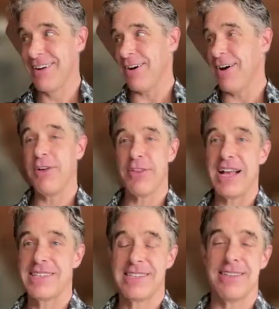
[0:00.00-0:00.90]
all
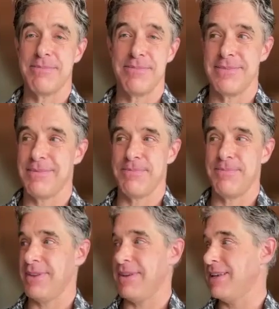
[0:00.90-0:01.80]
that's
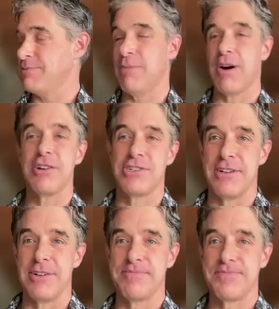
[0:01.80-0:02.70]
it's marginal.